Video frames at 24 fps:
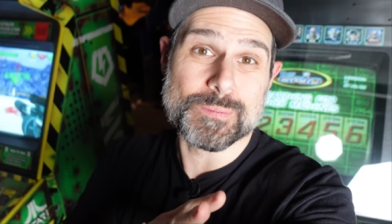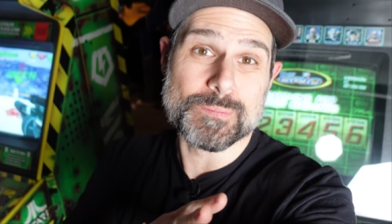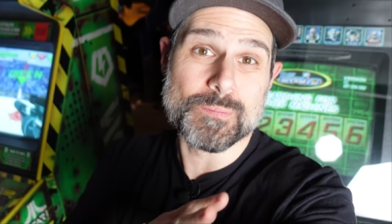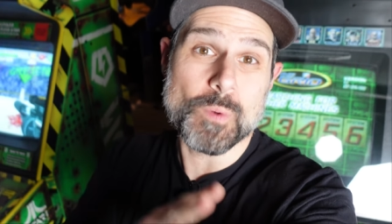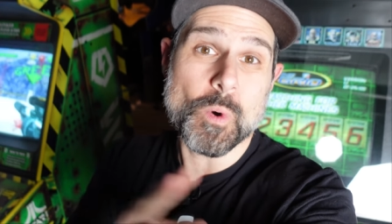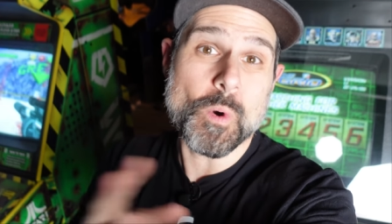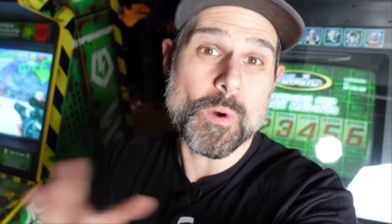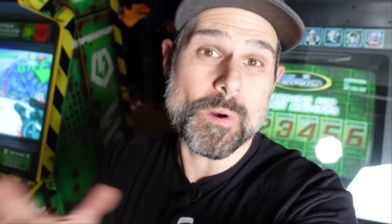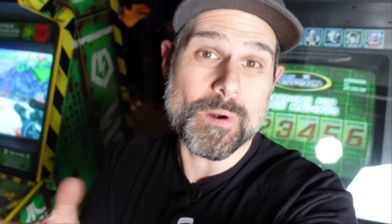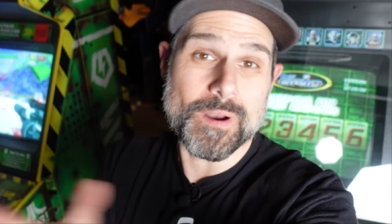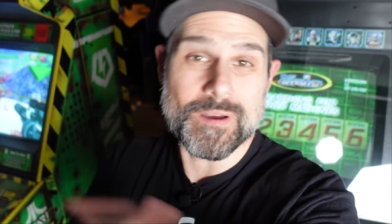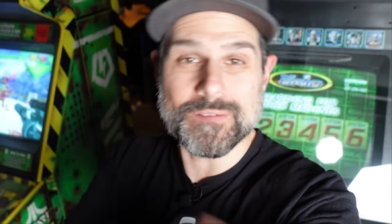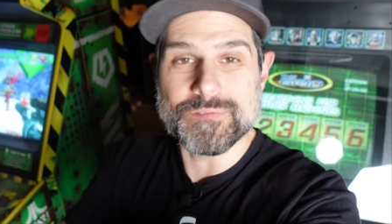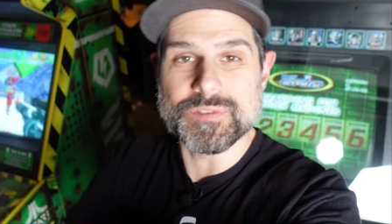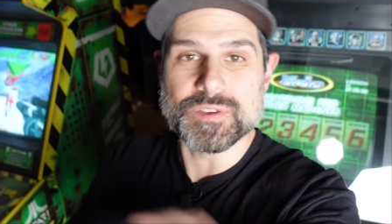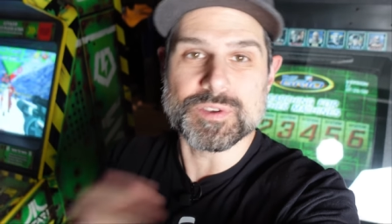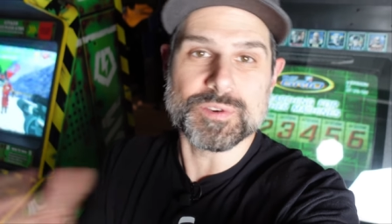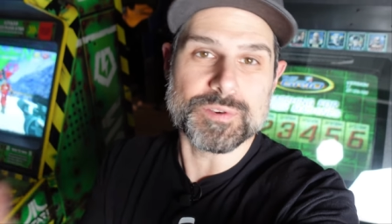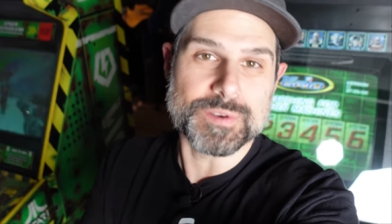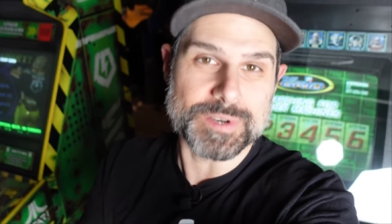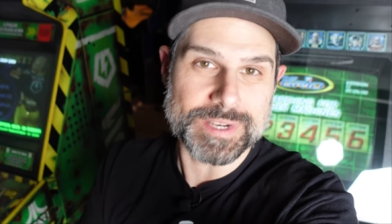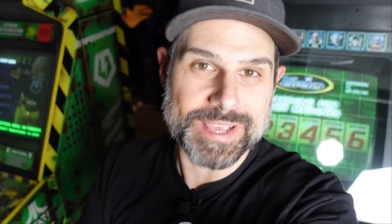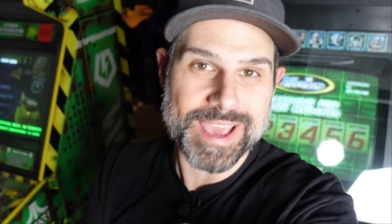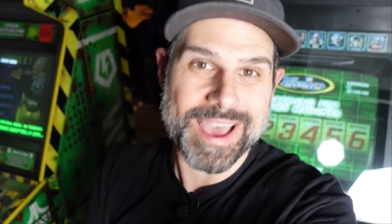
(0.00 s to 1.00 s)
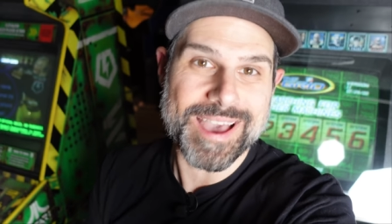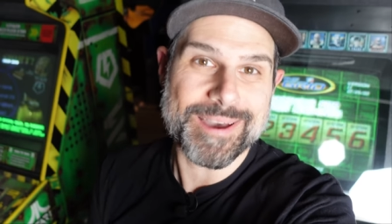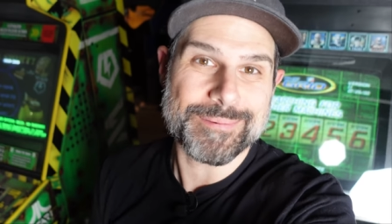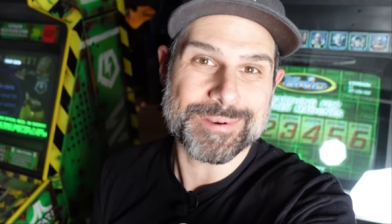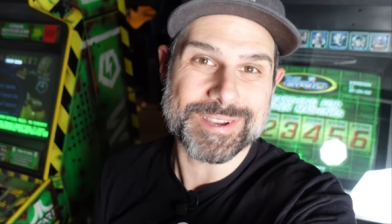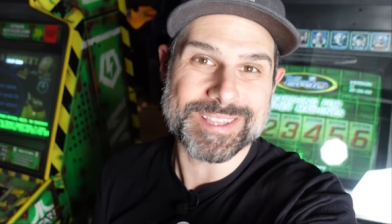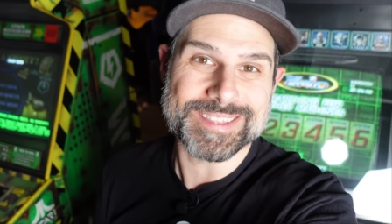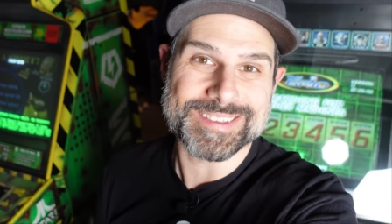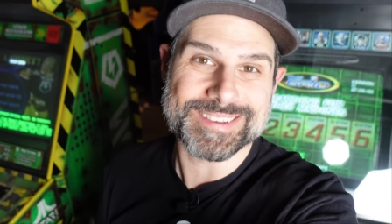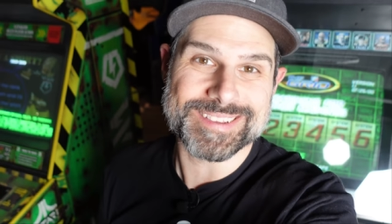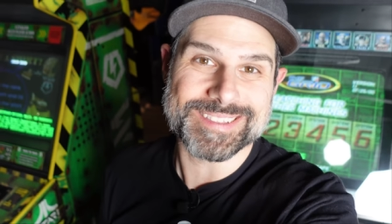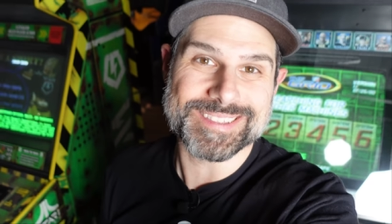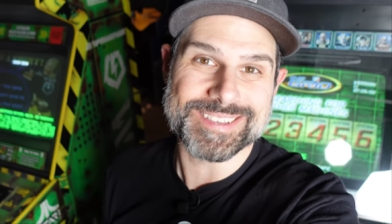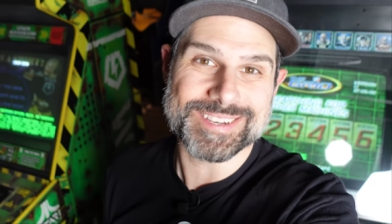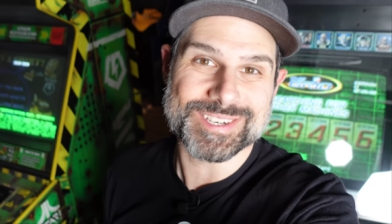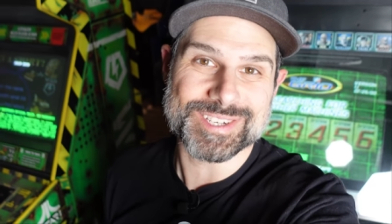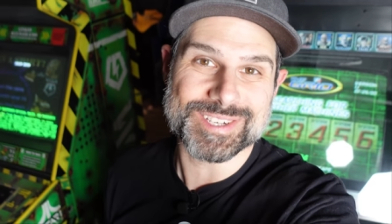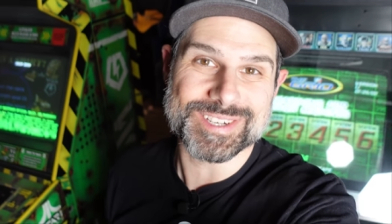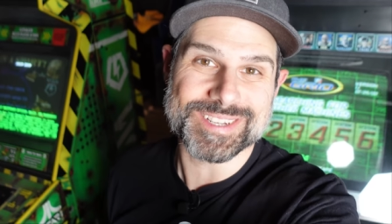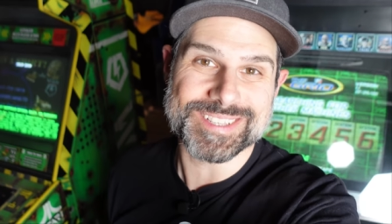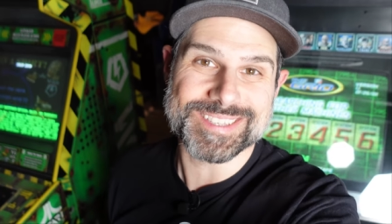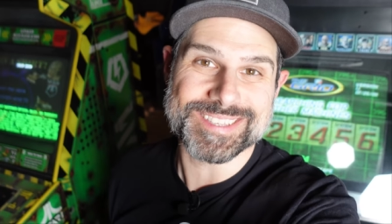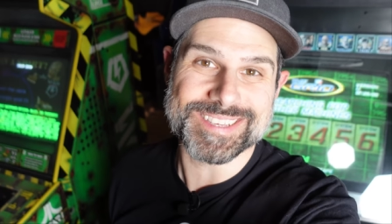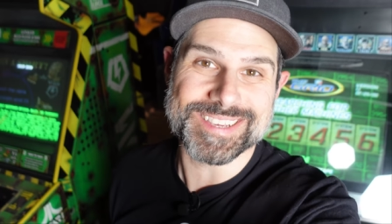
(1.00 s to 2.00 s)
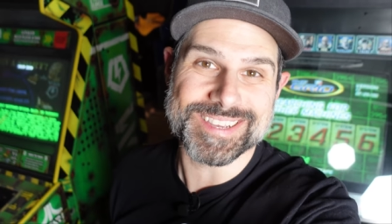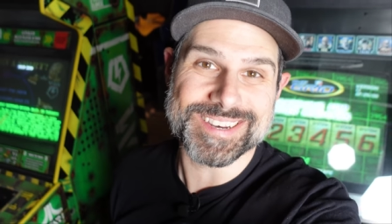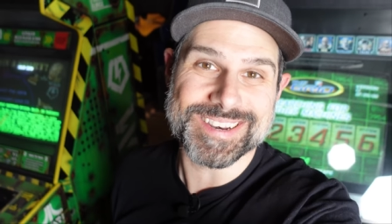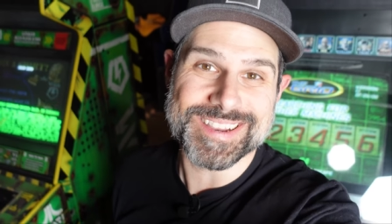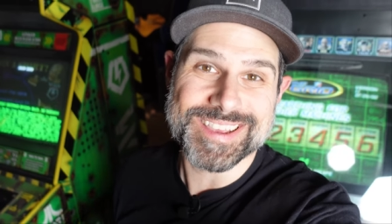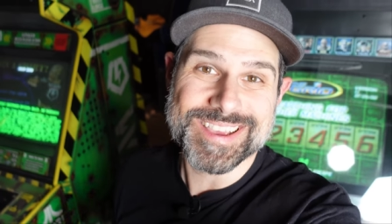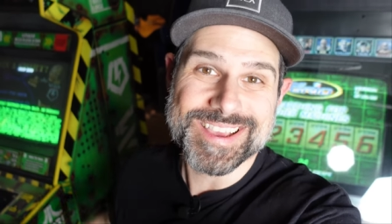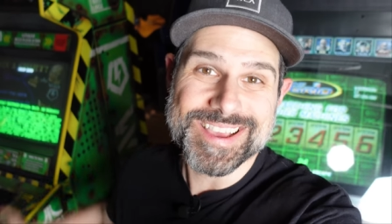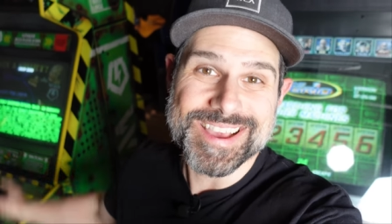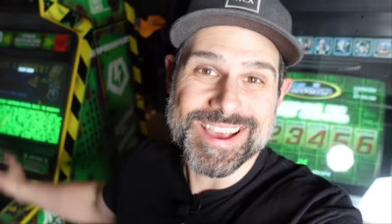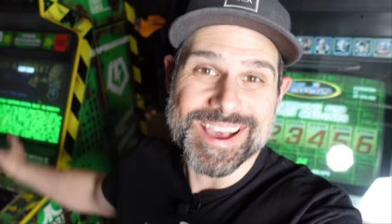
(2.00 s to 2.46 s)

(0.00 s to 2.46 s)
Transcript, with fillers: more of the good cabinet and the condition it's in,